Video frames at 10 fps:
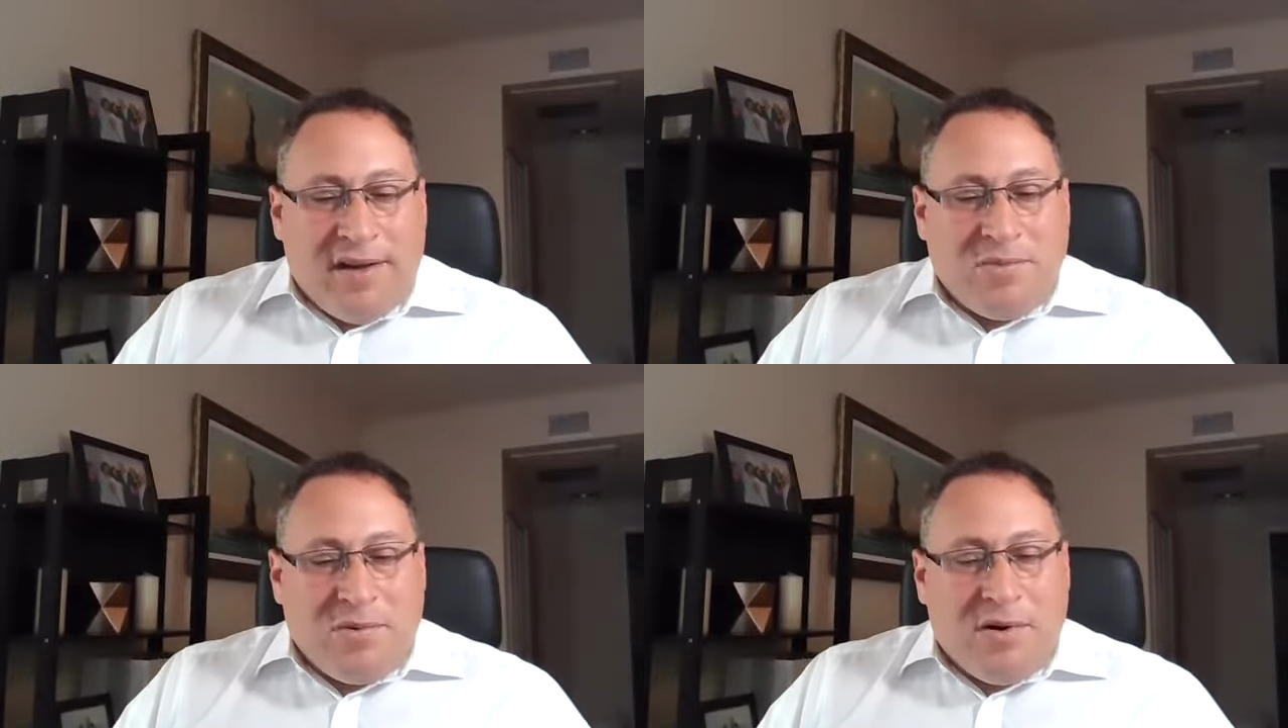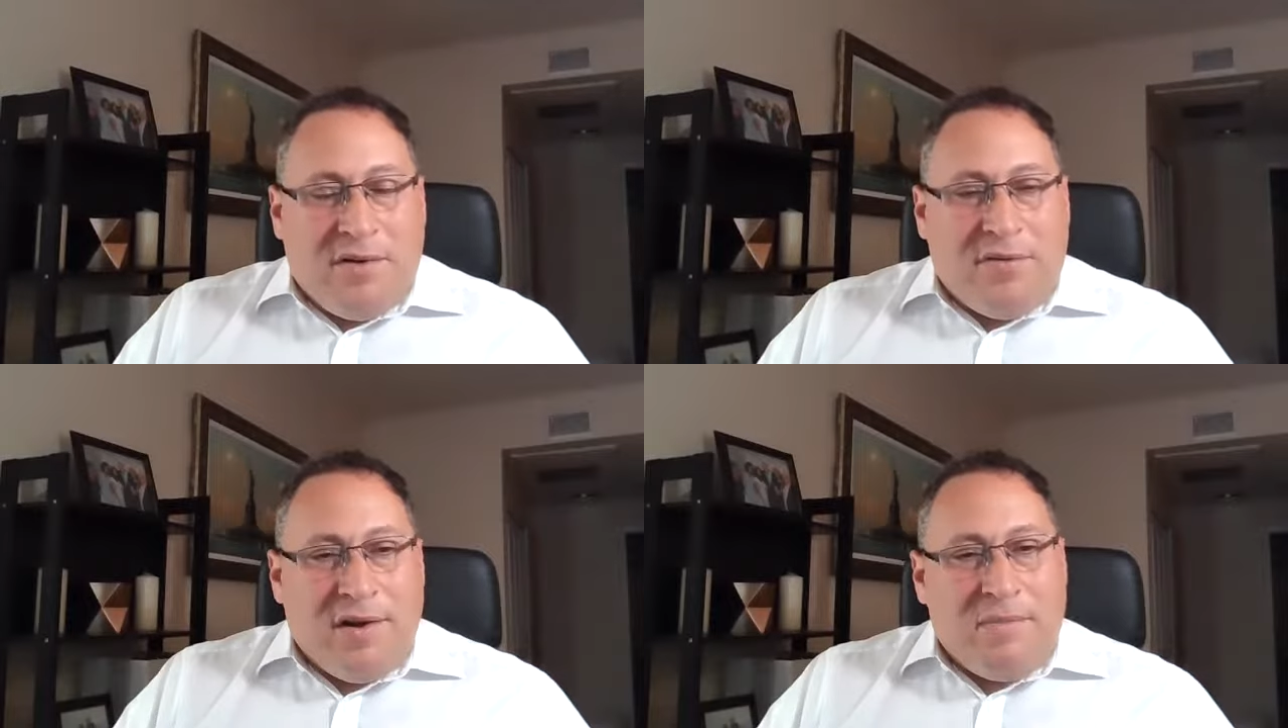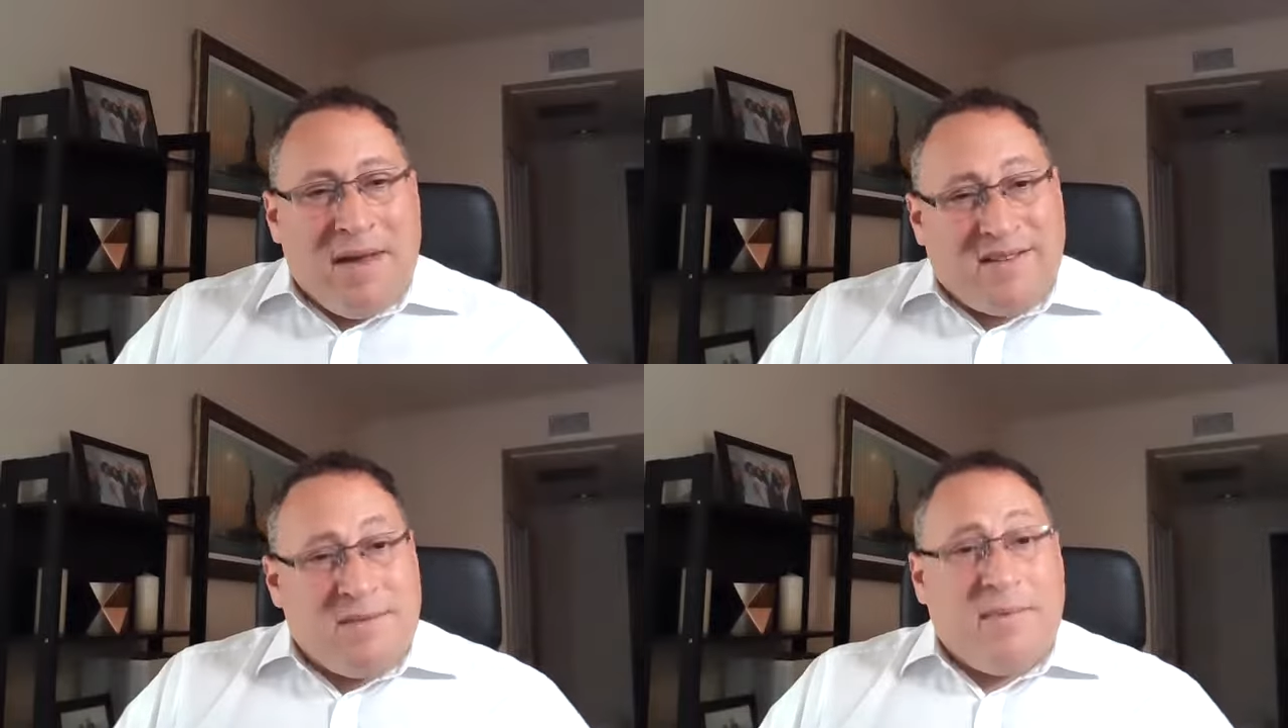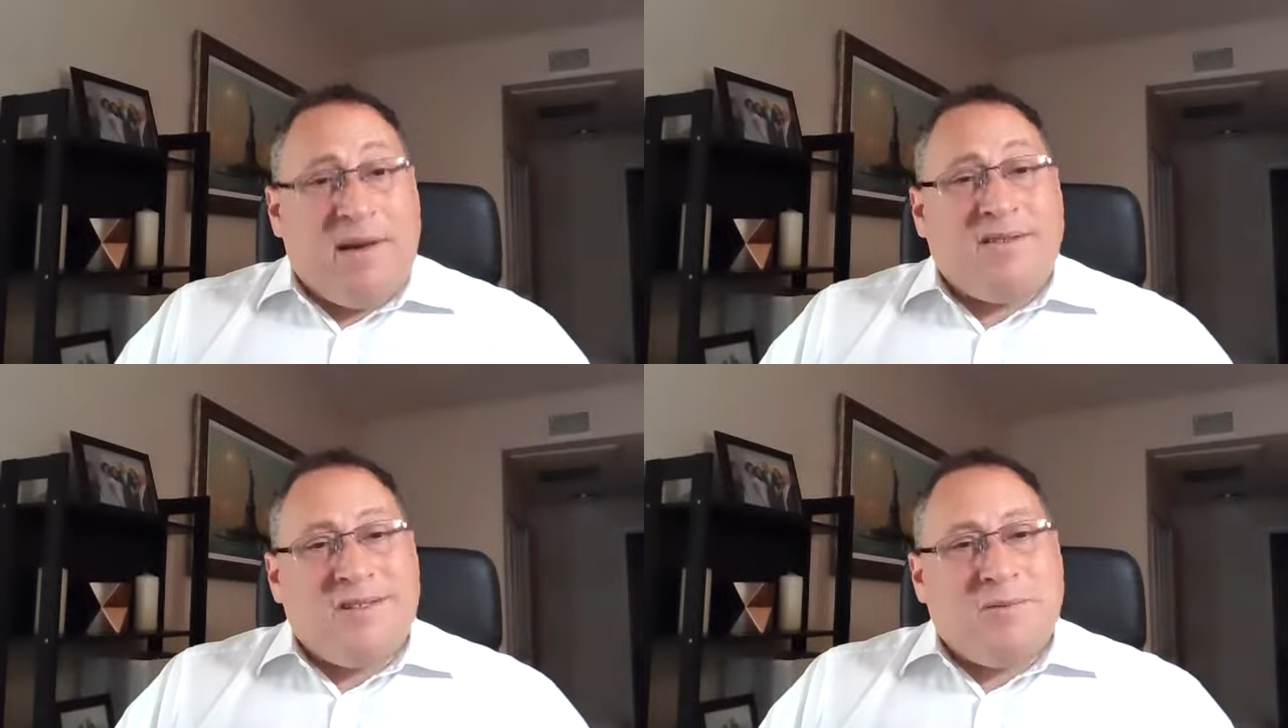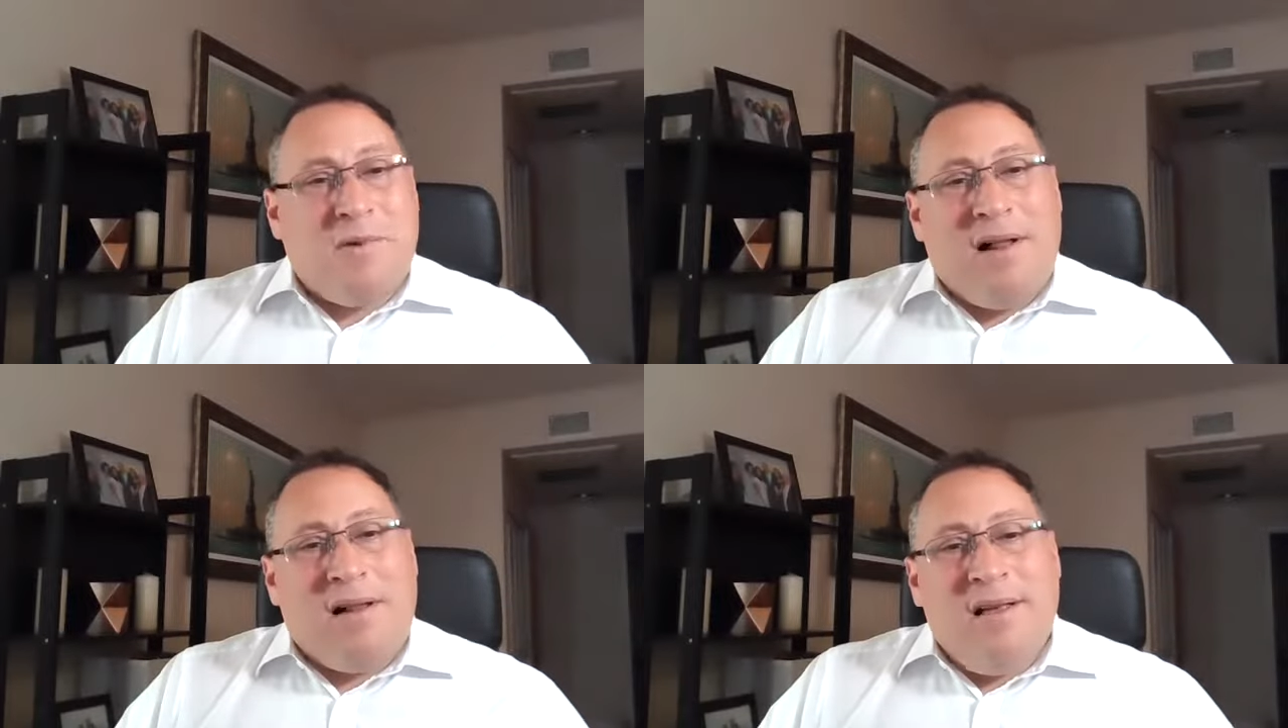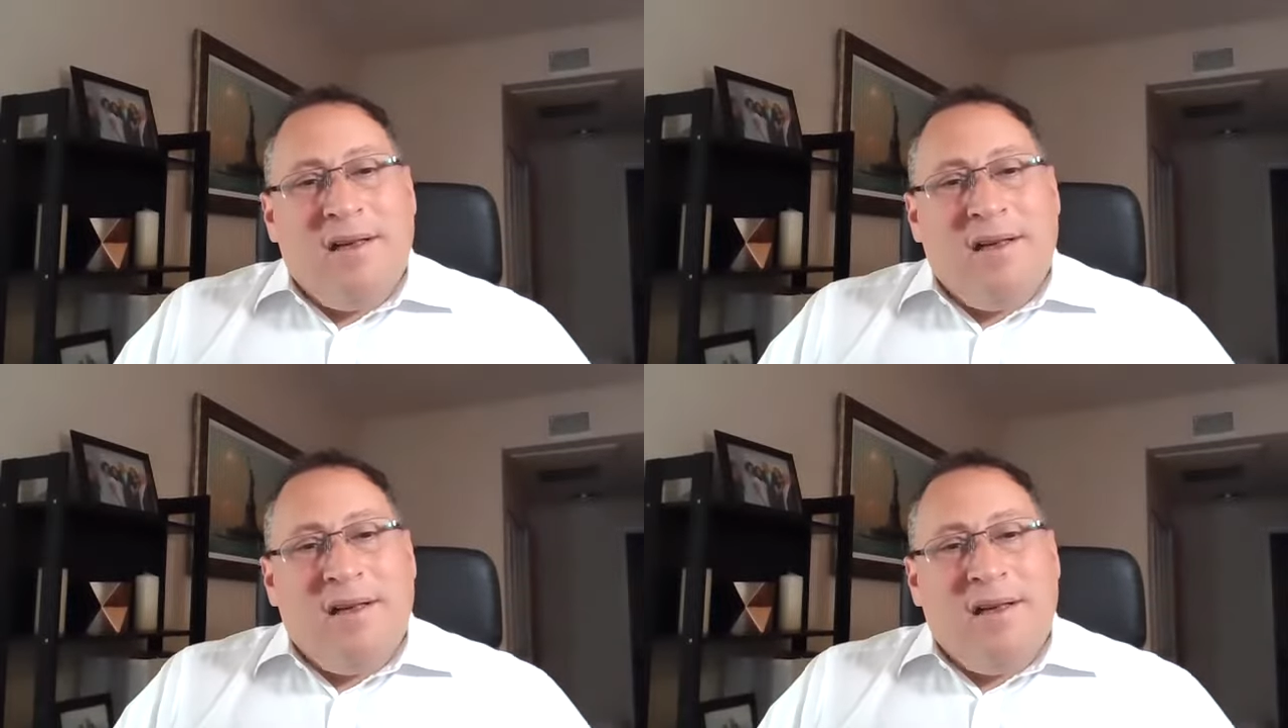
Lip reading: is we're offering masterminds as well.